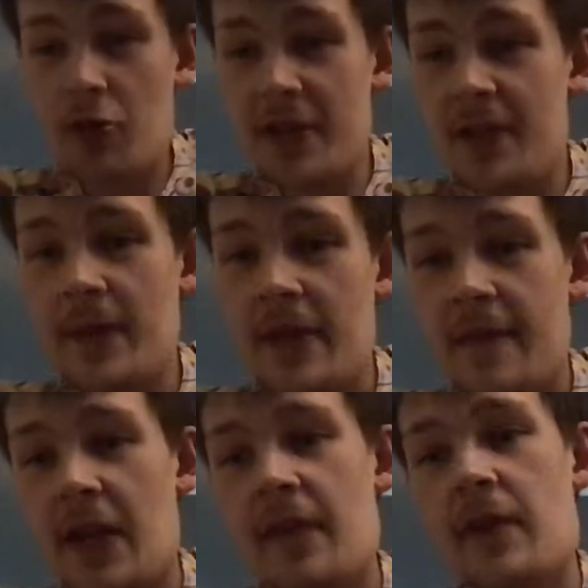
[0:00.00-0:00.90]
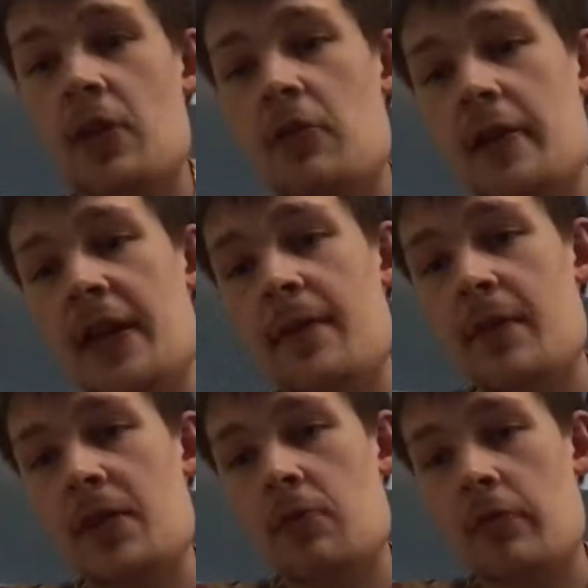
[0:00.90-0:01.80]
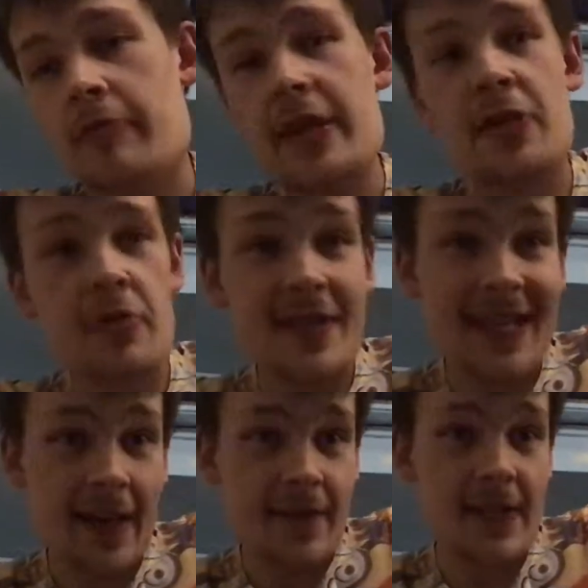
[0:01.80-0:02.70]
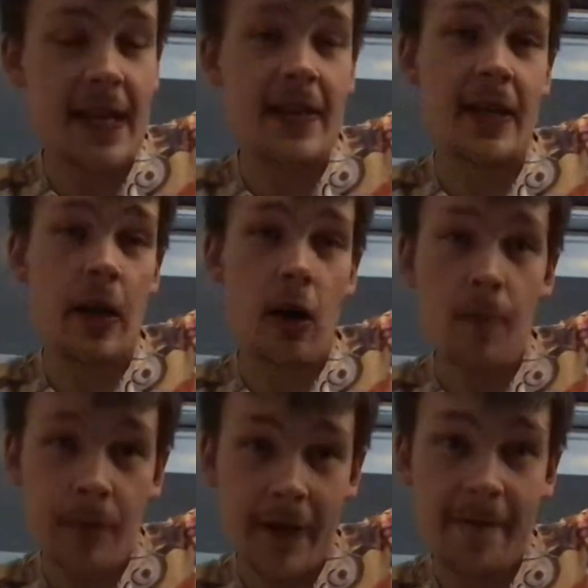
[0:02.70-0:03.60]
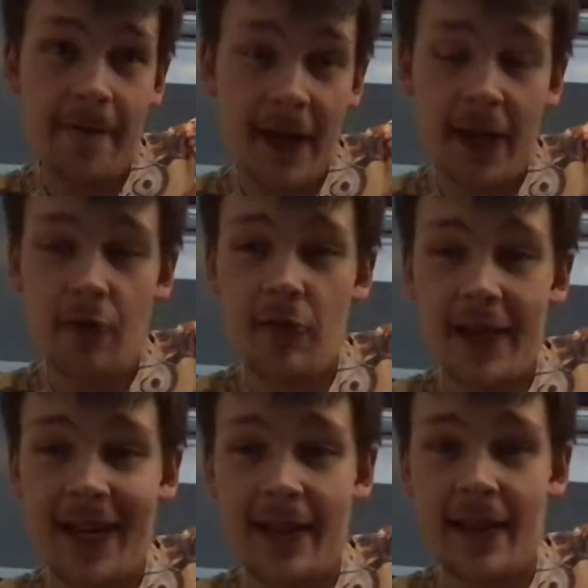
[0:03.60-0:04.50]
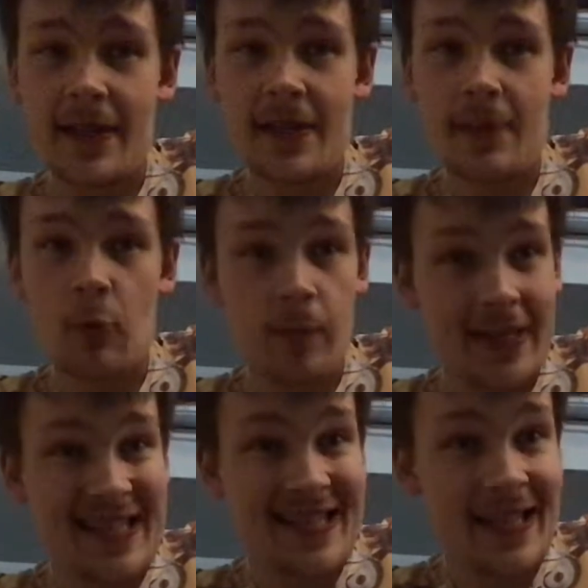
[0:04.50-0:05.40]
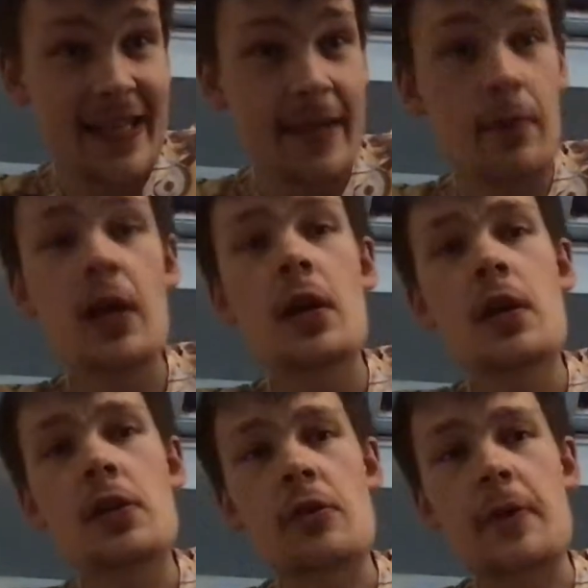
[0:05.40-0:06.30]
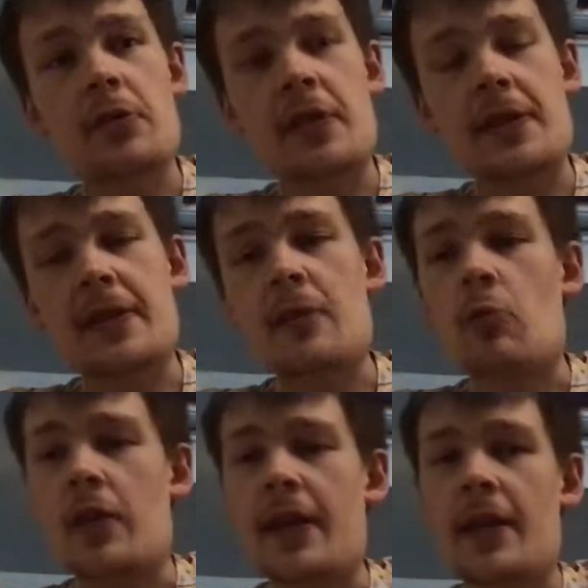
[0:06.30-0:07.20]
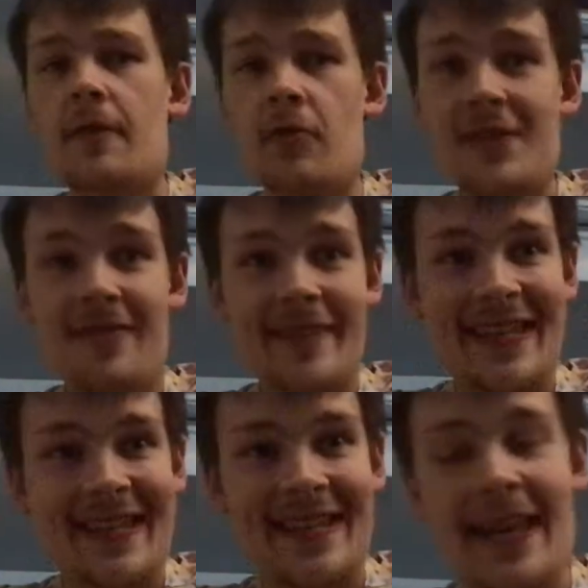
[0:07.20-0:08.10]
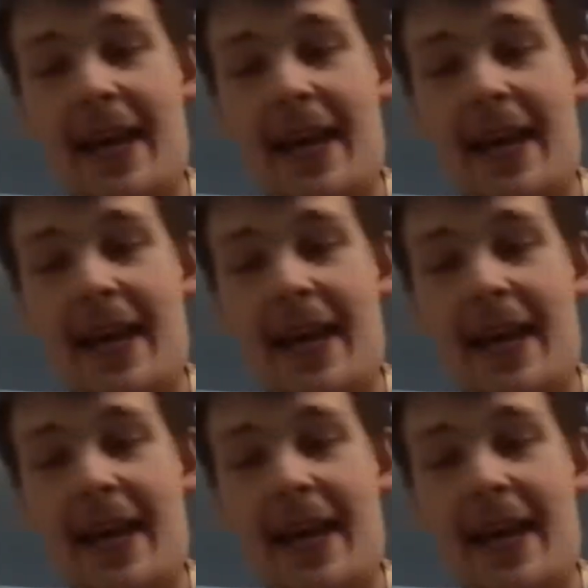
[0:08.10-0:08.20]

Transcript: going to be a very, very good game, this one. Rangers, like I've said, they are playing Feyenoord at this moment in time, so it'll be interesting to see what kind of result they